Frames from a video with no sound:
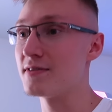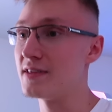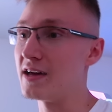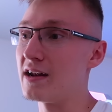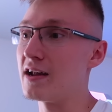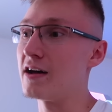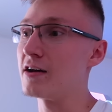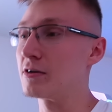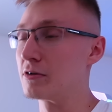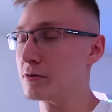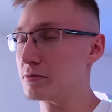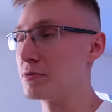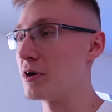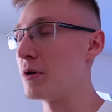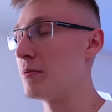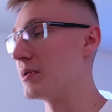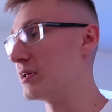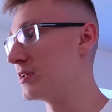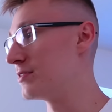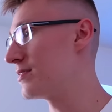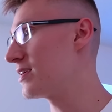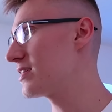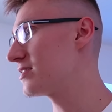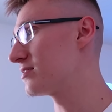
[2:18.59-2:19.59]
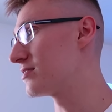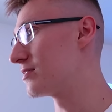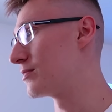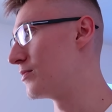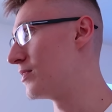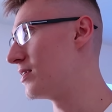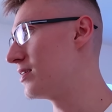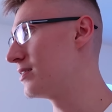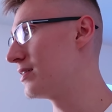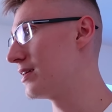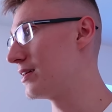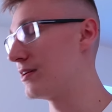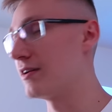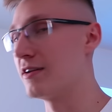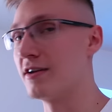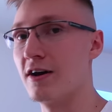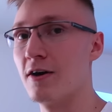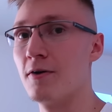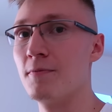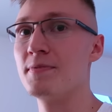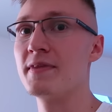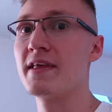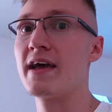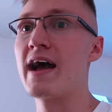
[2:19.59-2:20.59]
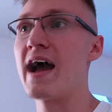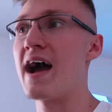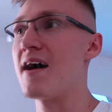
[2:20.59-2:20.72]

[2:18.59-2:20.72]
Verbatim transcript: Then I could probably invest in one and, you know,